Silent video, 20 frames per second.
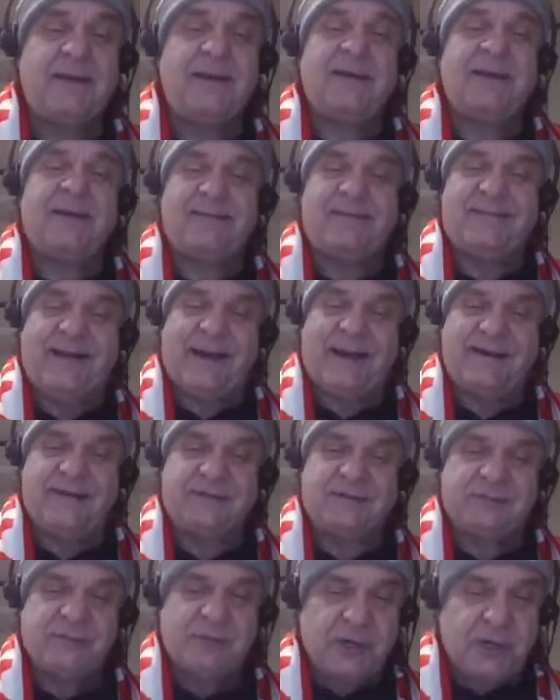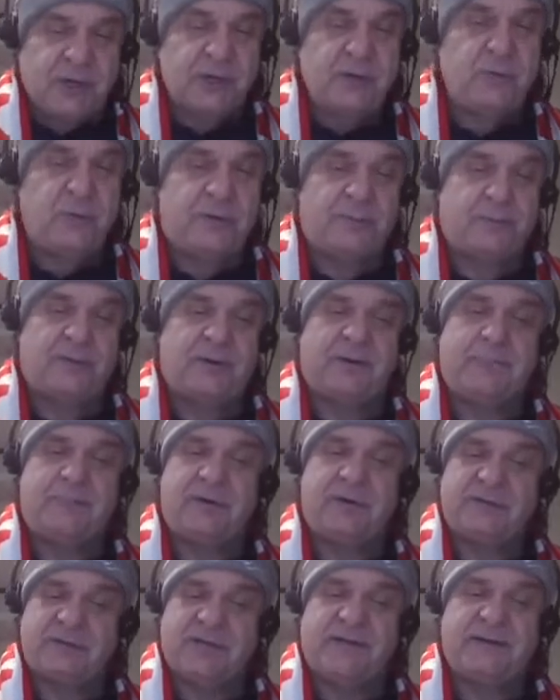That in turn would bring
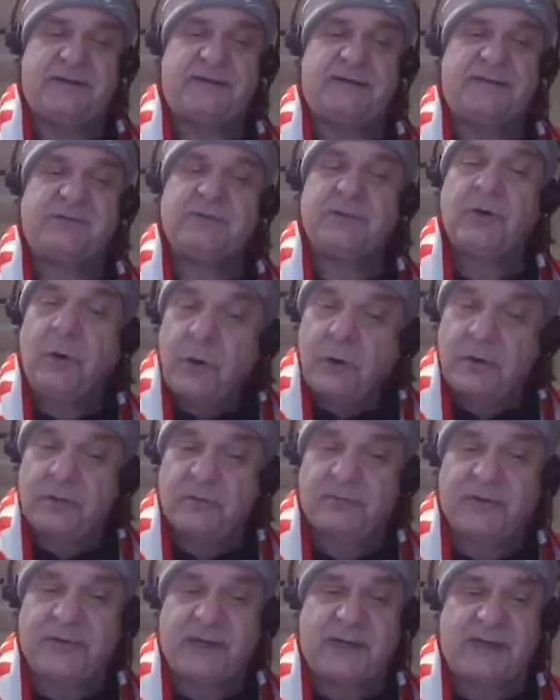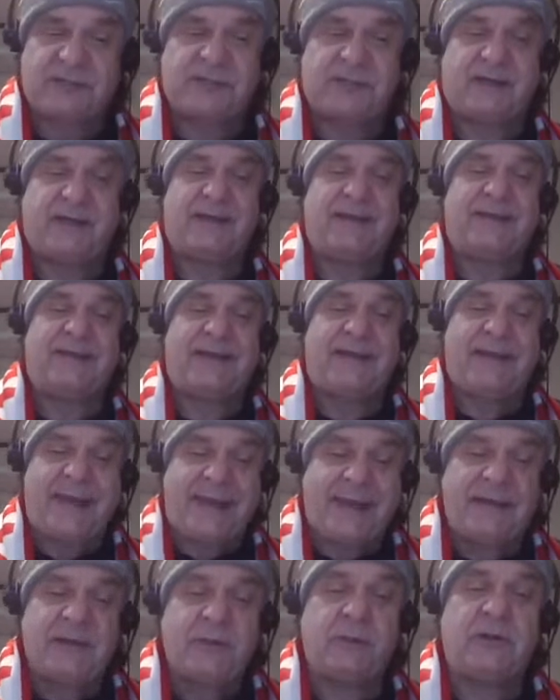Progenity's total reduction in
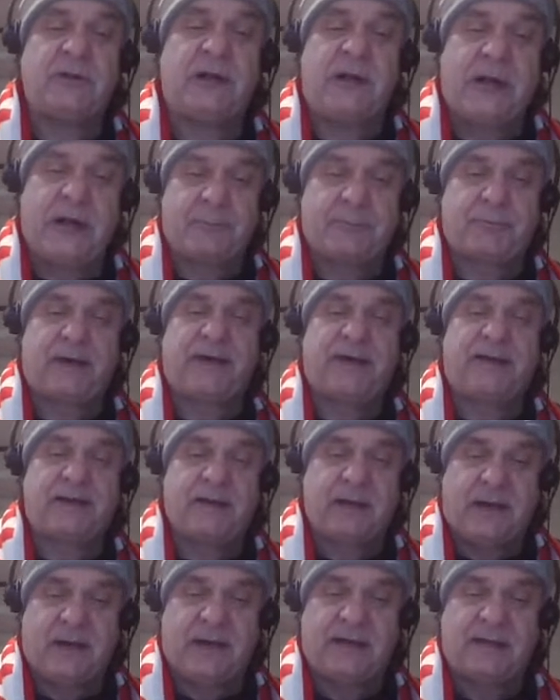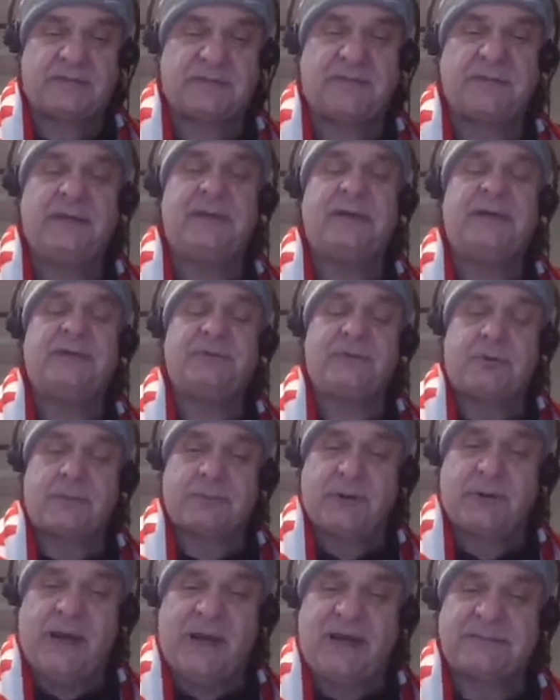annual operating costs to
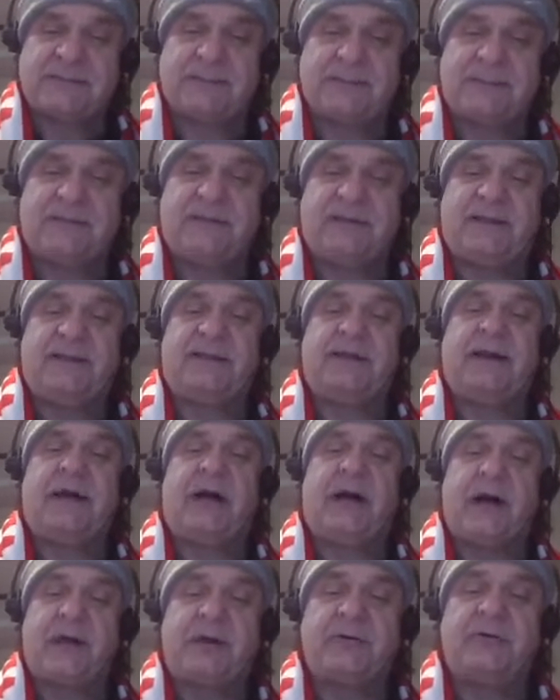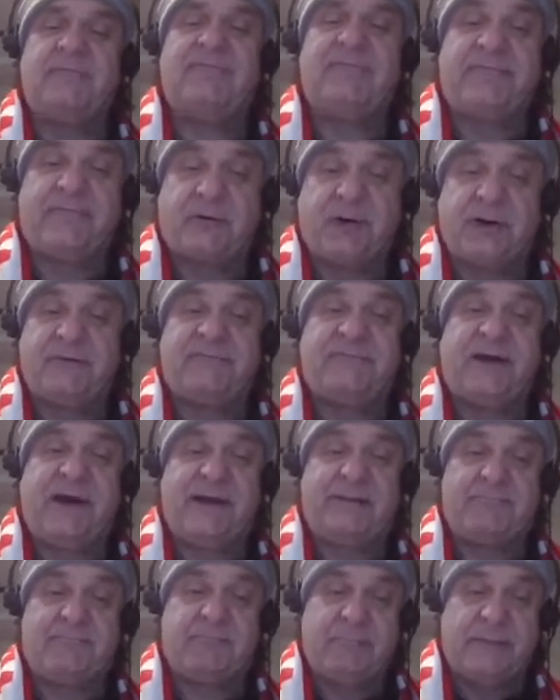approximately
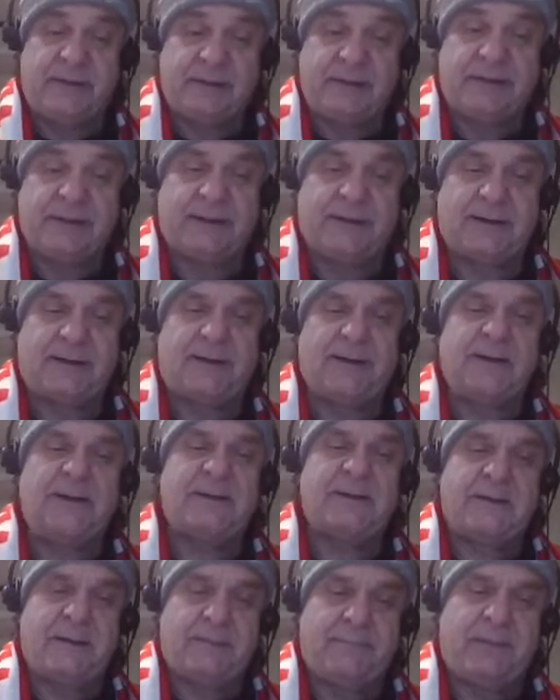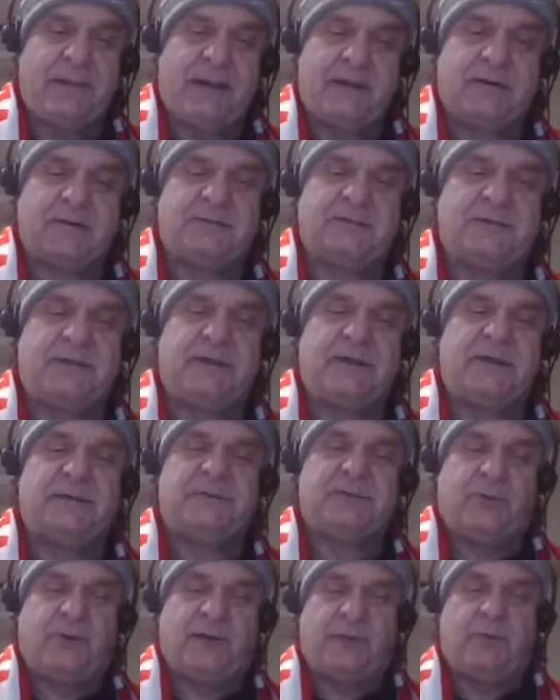145 million compared to the
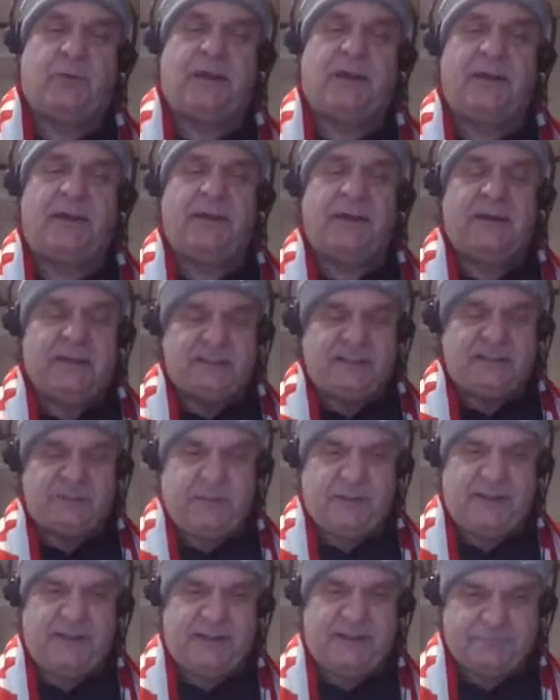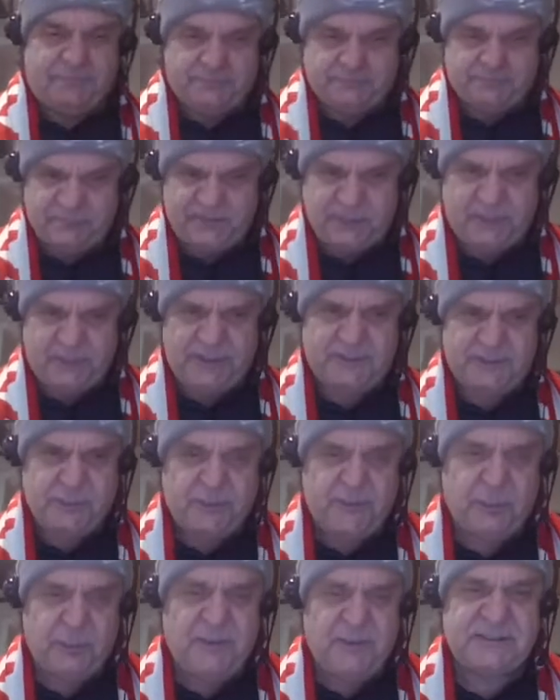
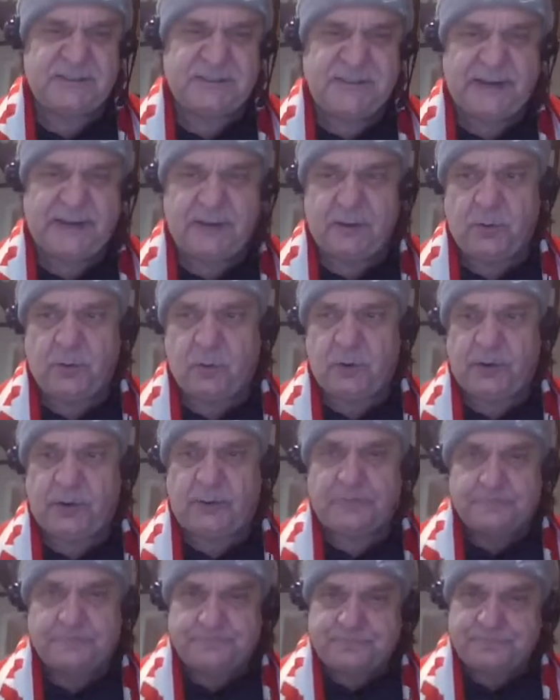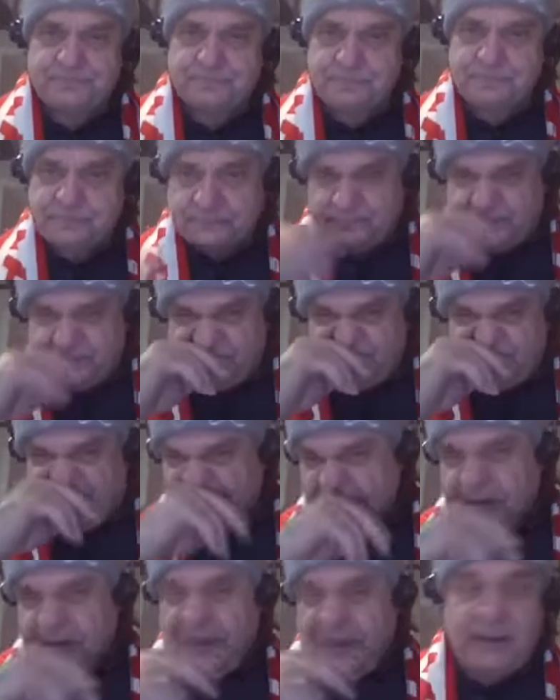2021 second quarter.
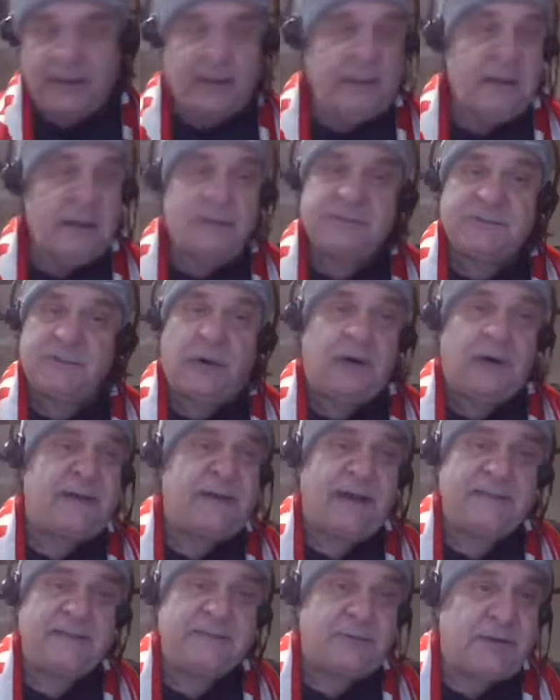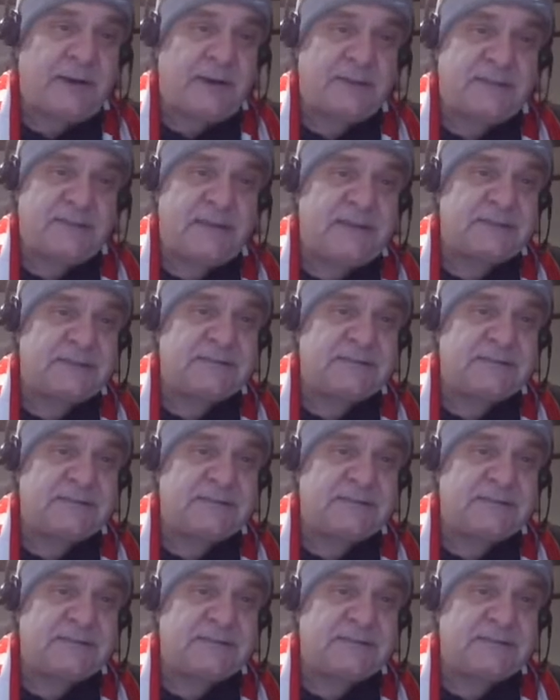Okay, so all kinds of great things